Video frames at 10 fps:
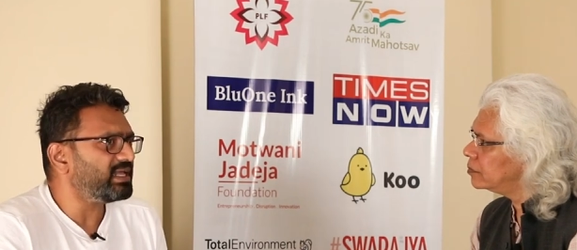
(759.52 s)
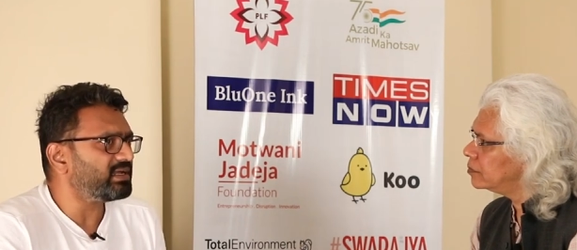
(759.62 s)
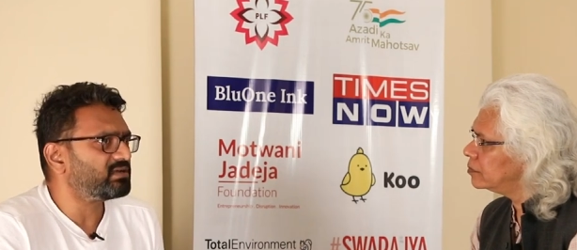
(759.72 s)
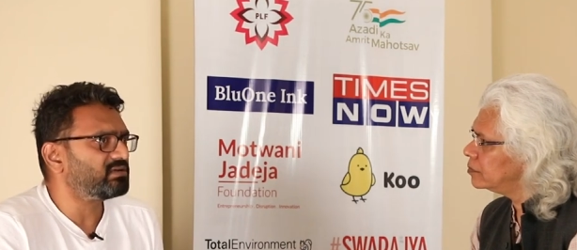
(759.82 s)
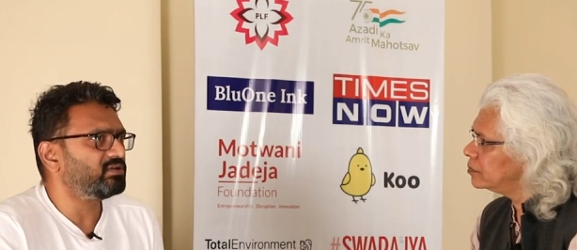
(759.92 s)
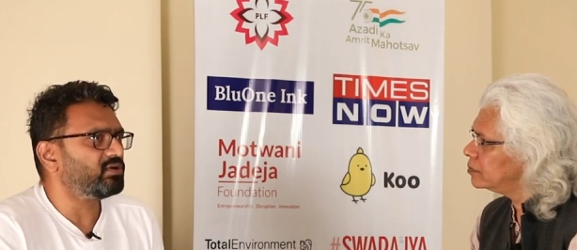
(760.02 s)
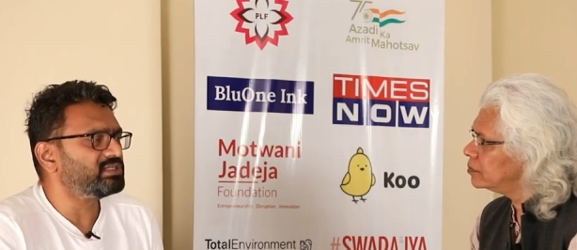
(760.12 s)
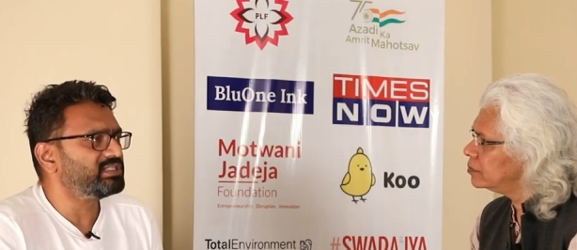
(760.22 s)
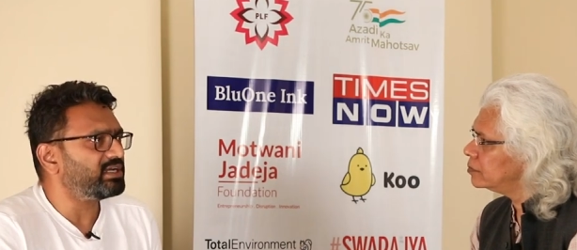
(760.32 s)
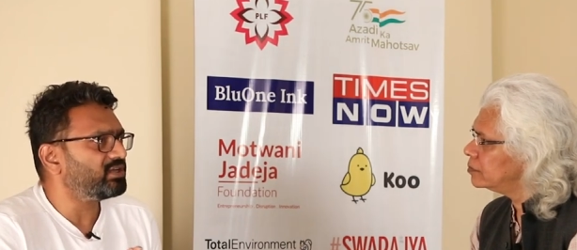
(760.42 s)
Speaker 1: like, you
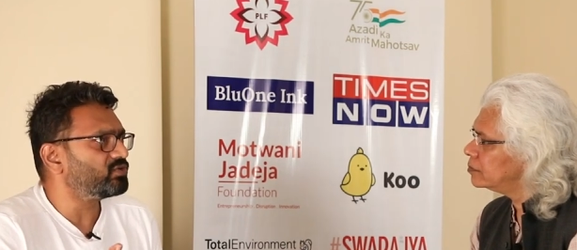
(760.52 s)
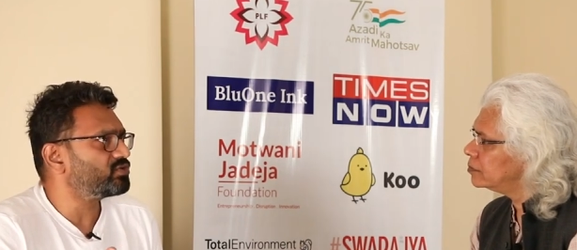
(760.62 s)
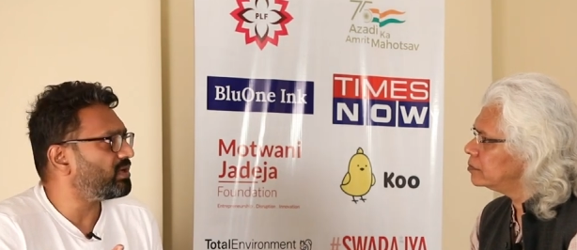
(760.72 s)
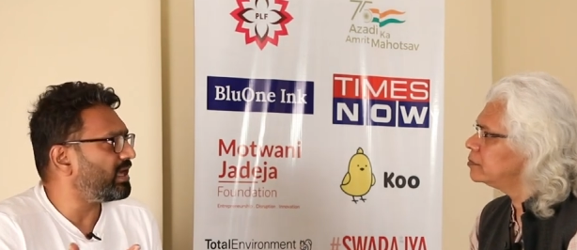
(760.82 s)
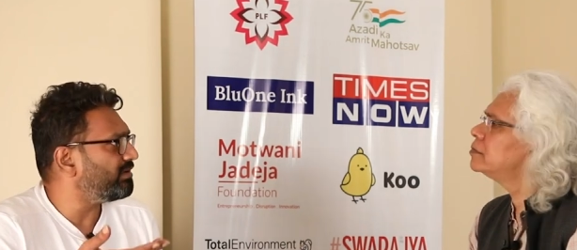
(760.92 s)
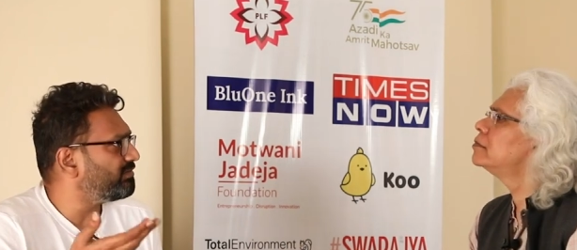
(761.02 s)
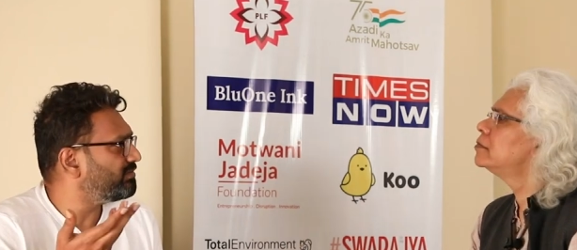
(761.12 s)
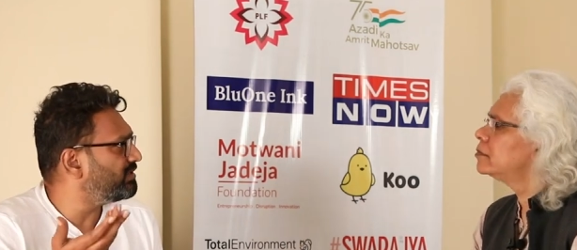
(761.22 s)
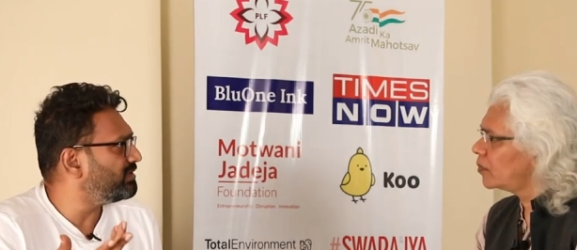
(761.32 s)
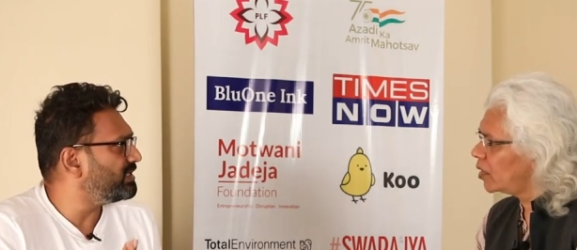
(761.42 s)
know, Jet used to
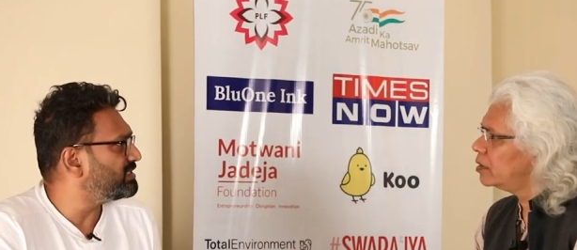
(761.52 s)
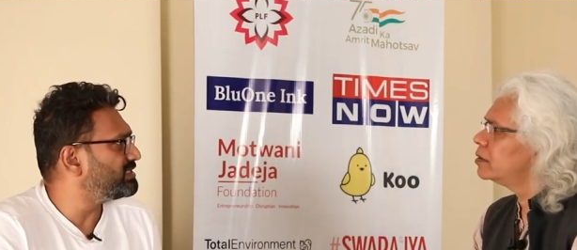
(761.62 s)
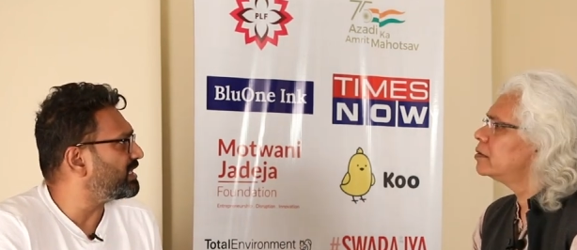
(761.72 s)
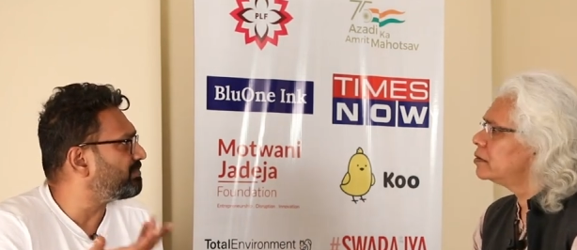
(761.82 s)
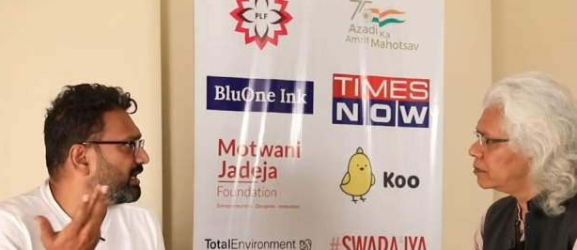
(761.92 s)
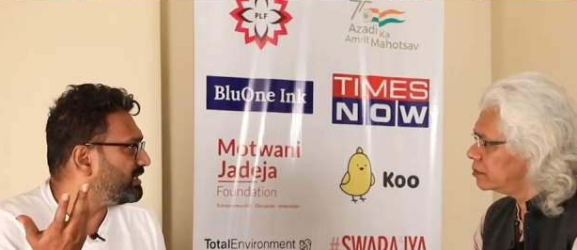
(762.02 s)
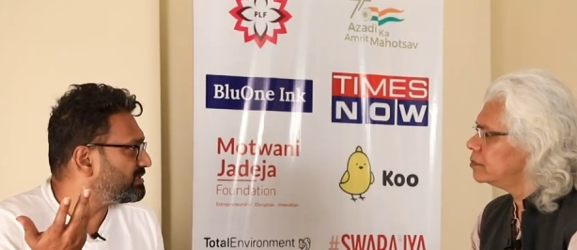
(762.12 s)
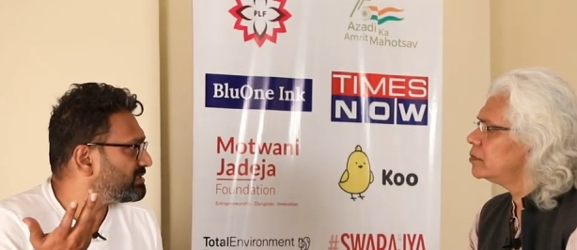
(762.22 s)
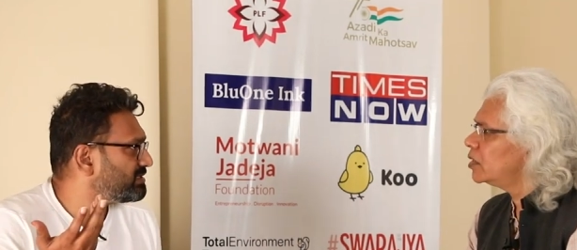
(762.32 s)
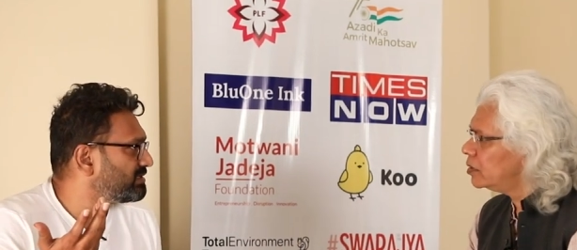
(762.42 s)
have these Jet
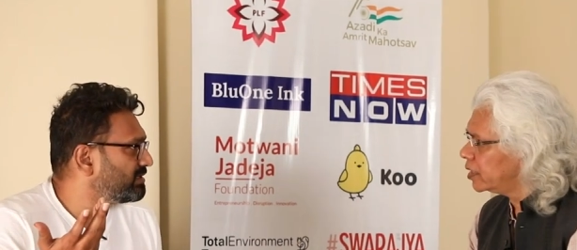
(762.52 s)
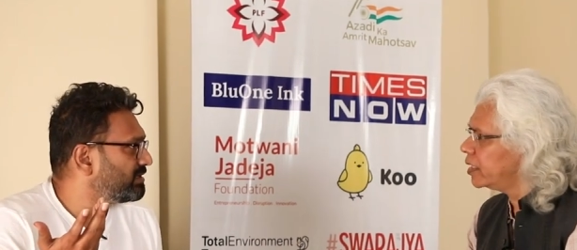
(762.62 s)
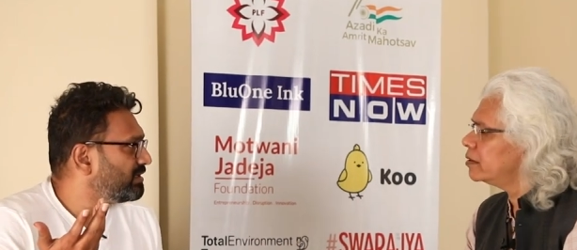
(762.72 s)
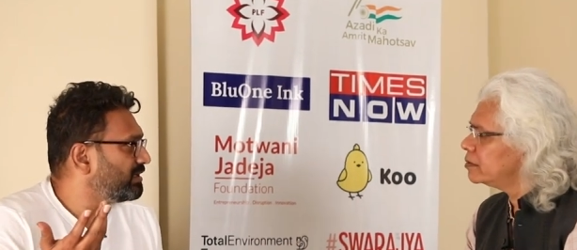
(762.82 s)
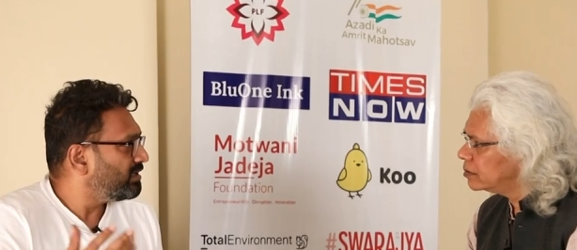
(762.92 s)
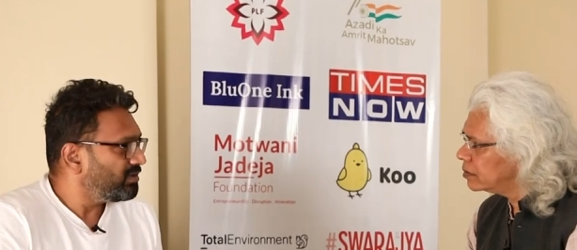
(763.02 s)
miles. Okay.